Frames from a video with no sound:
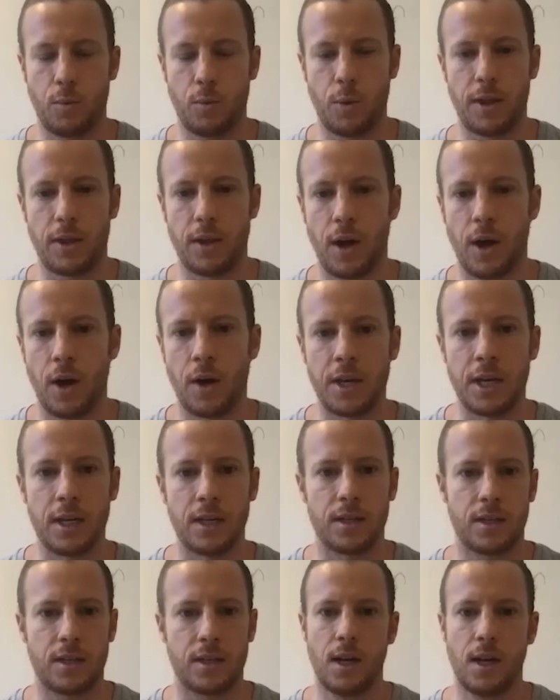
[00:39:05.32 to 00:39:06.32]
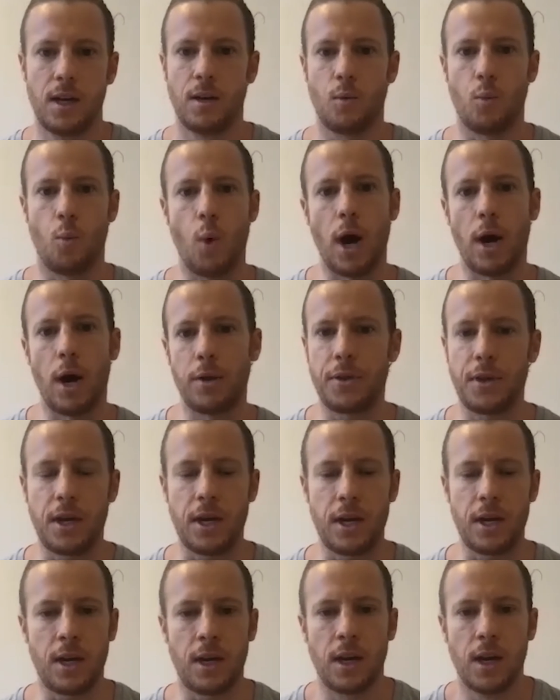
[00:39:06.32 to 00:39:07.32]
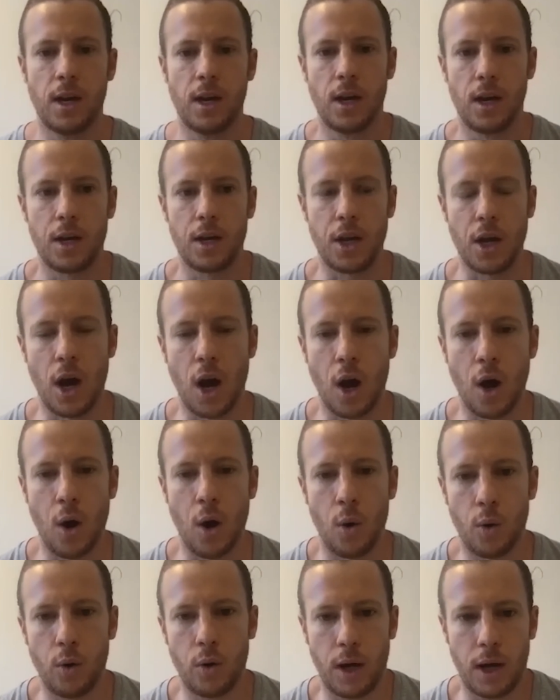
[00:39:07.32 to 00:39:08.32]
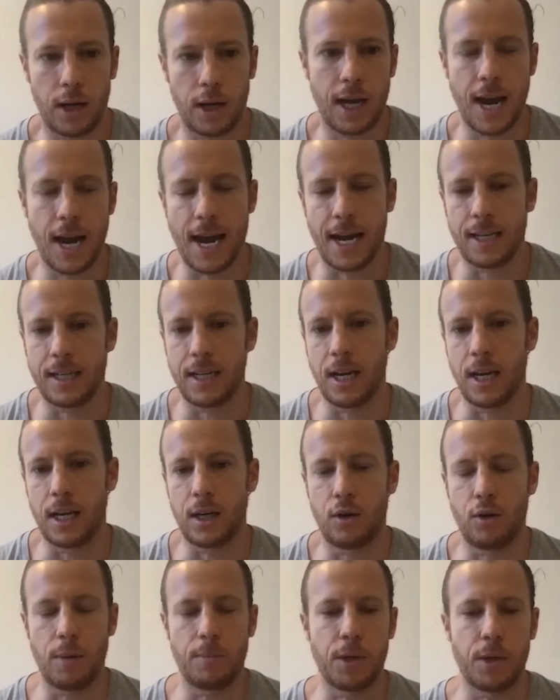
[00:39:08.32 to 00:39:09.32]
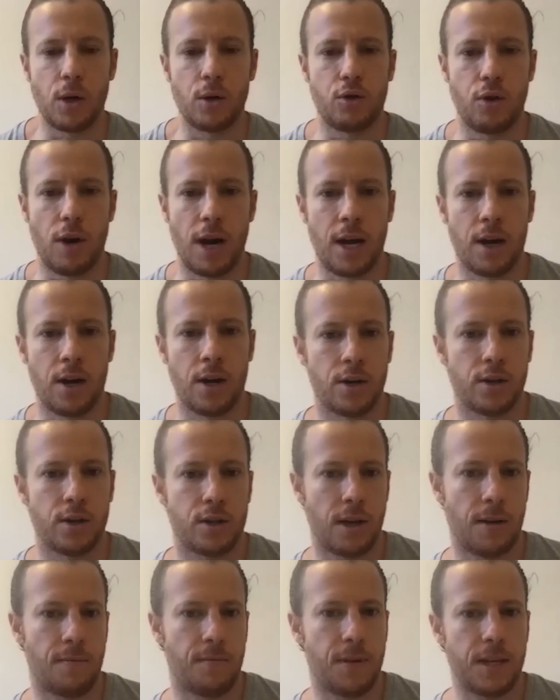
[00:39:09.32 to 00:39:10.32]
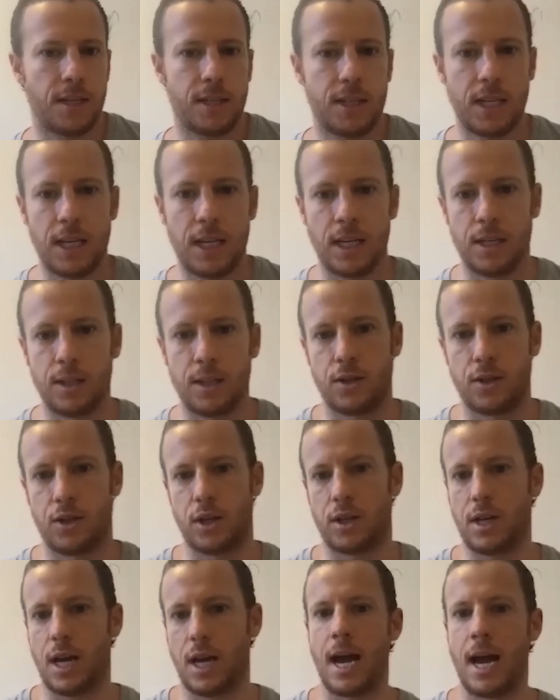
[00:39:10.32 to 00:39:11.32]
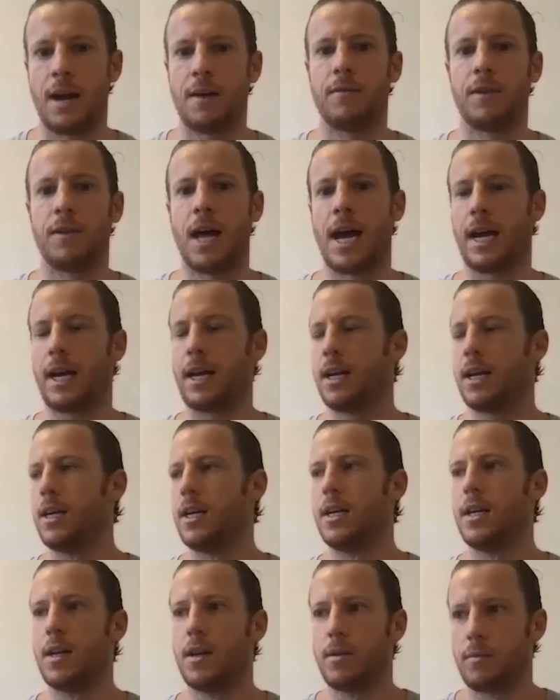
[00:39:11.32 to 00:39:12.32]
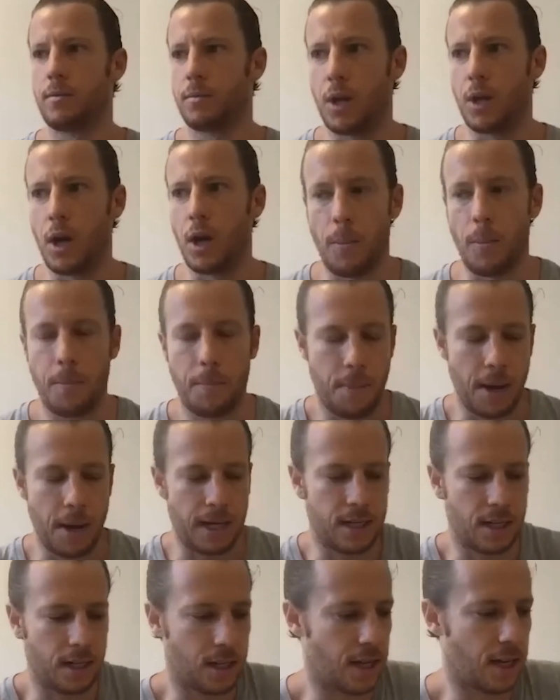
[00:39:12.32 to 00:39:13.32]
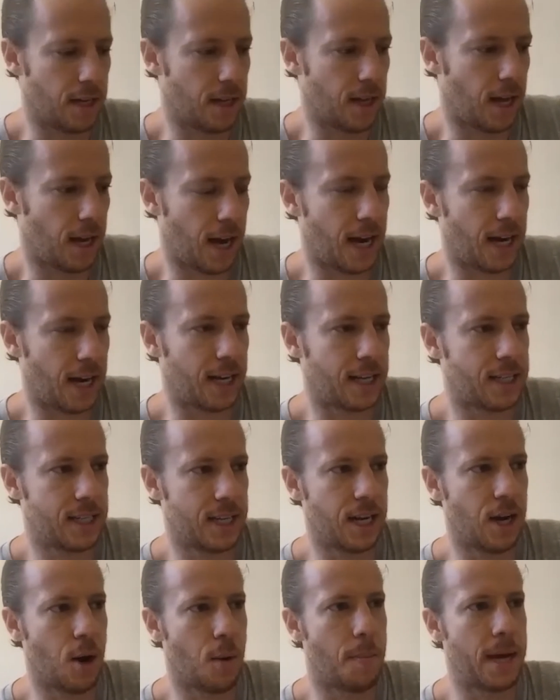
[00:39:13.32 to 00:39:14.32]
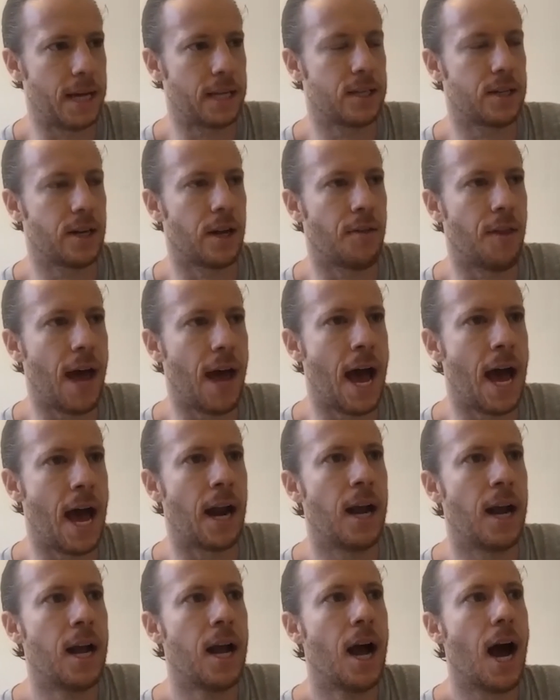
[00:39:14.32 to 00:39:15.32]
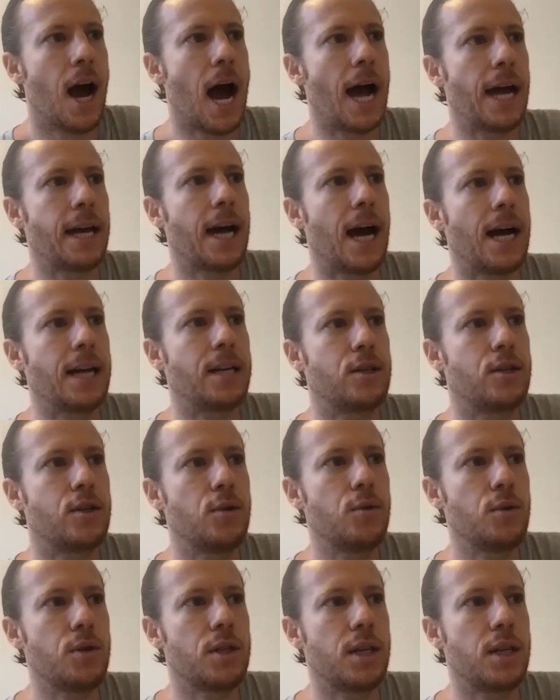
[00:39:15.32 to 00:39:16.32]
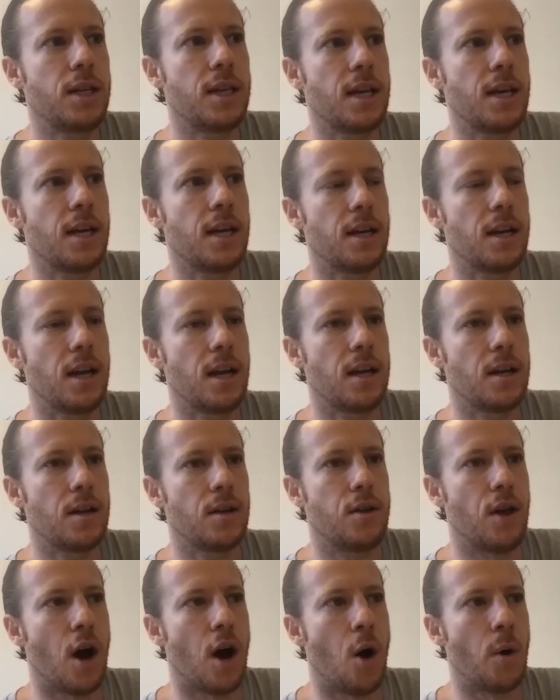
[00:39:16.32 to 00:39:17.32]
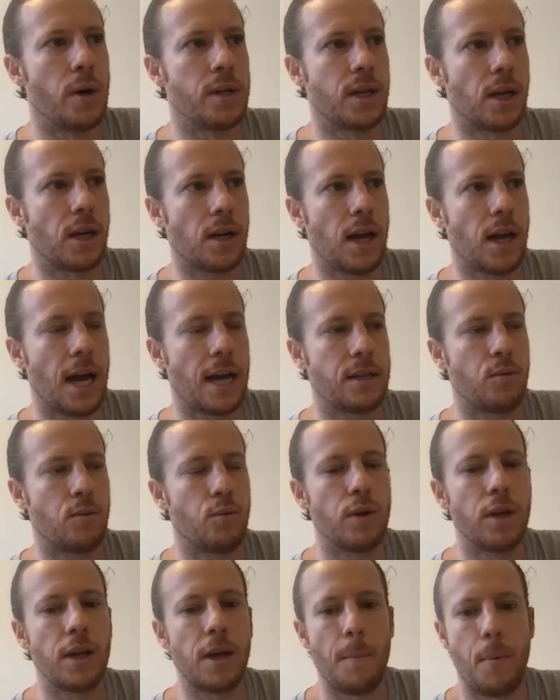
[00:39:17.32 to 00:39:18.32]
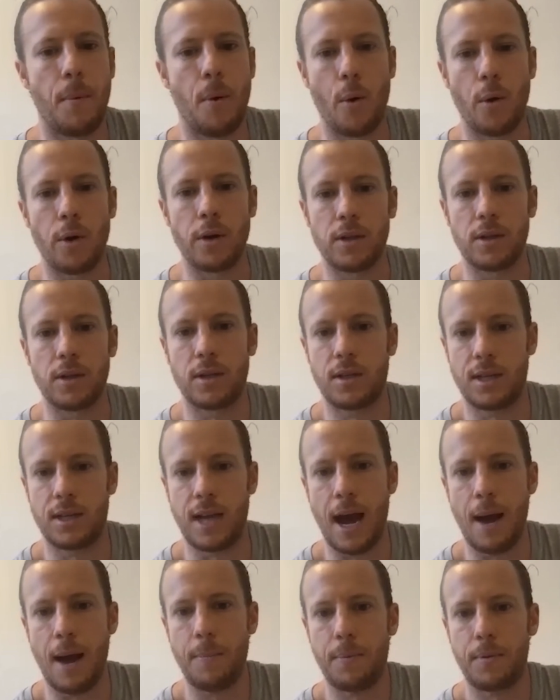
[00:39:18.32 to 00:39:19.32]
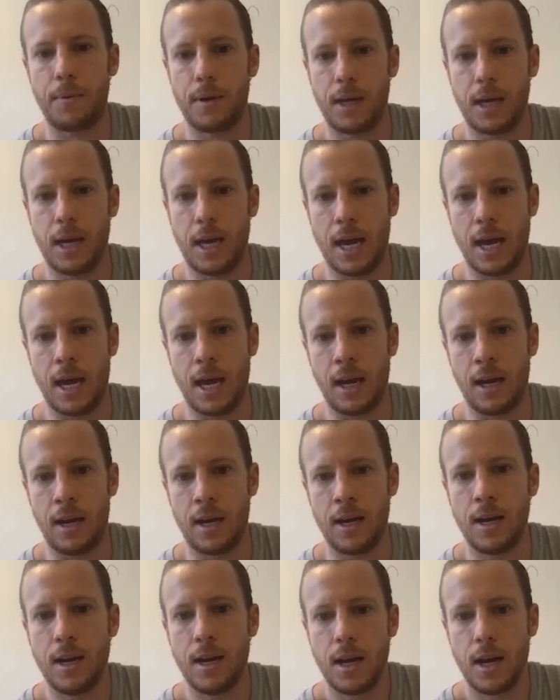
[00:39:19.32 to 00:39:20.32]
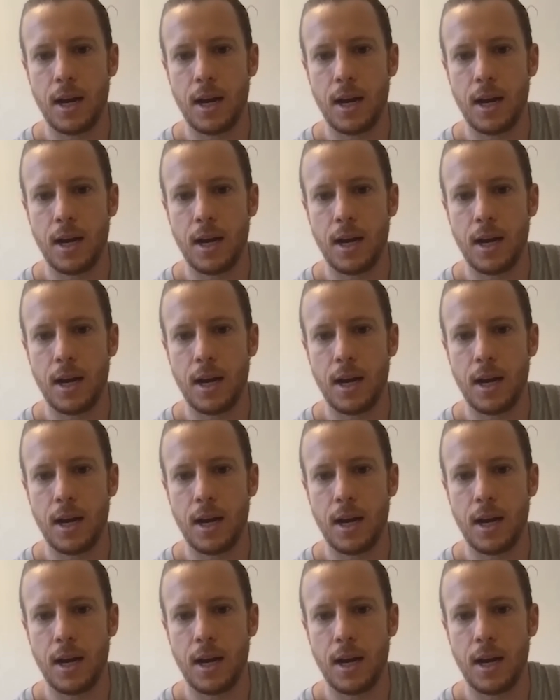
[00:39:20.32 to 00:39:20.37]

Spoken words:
with all these wealthy, you know, connected crypto traders and VCs, just kind of like, you know, basically a kind of casino based on that. I do see that though as a really important step in